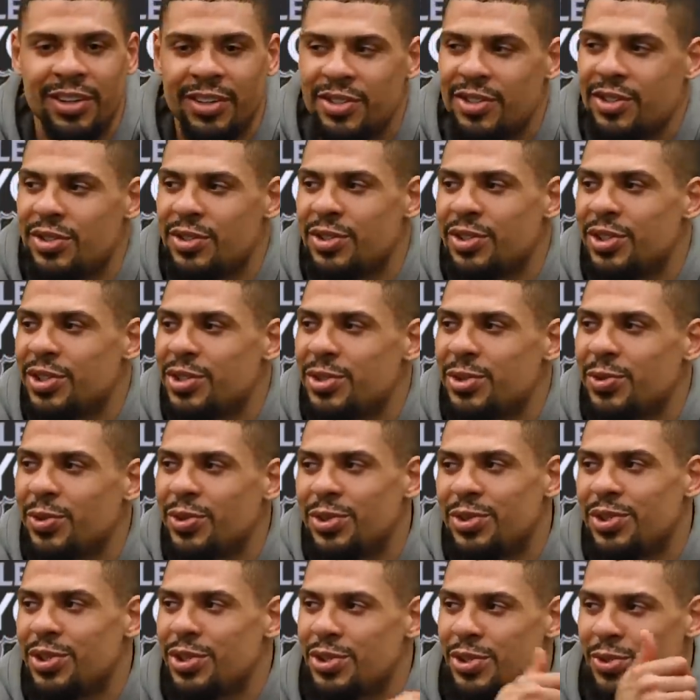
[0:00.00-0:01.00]

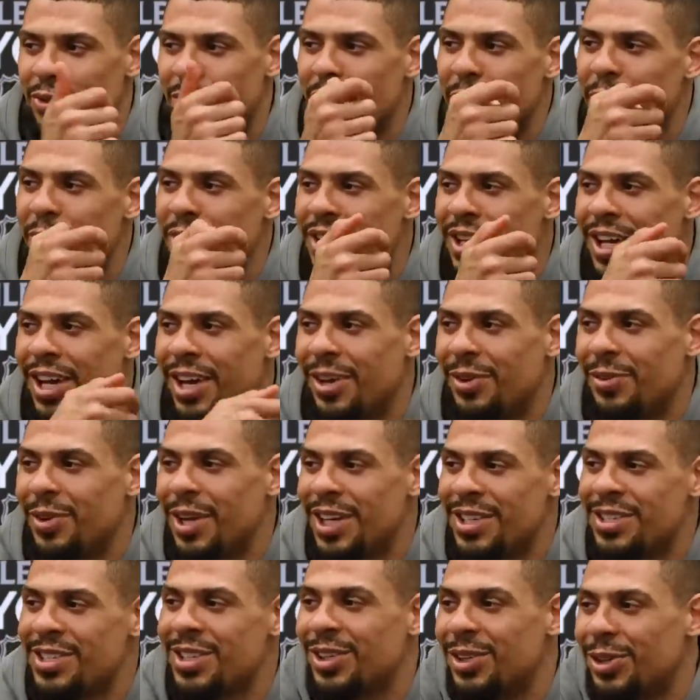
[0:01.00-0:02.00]
just swipe it down,
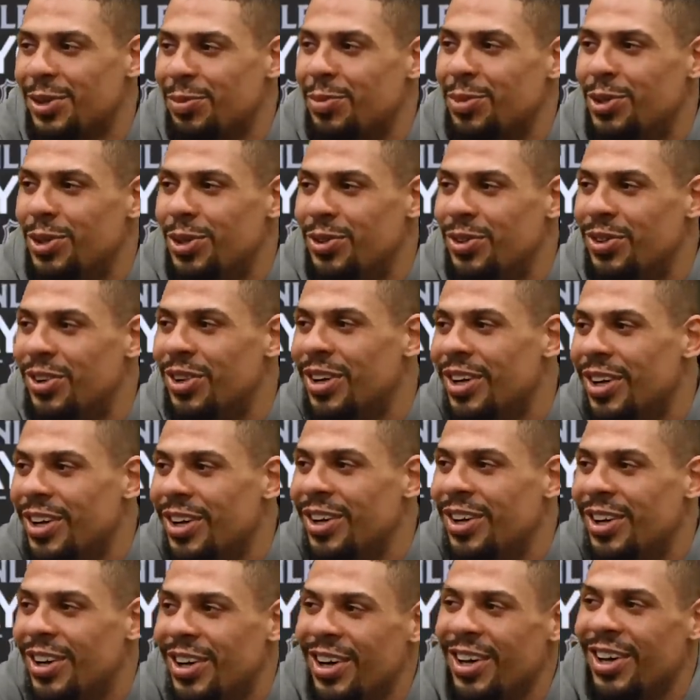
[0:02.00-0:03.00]
man. It's a little moon.
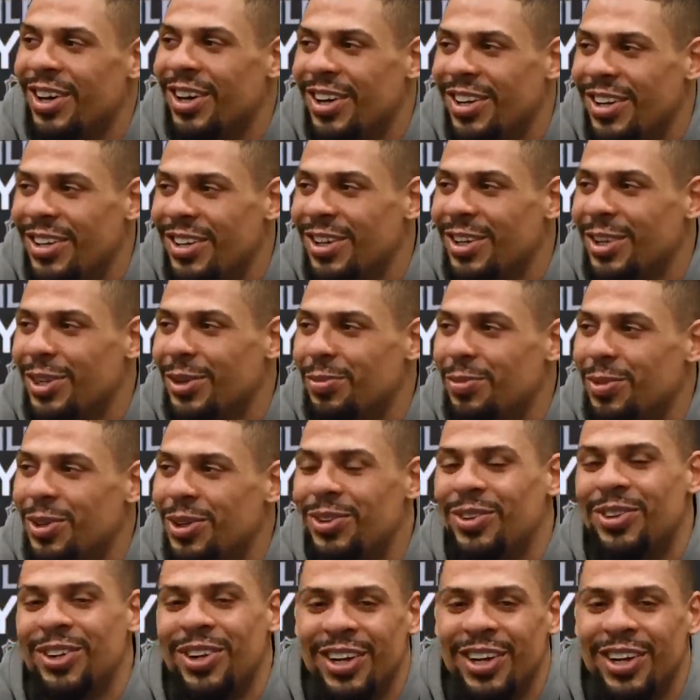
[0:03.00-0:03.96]
It's a little moon.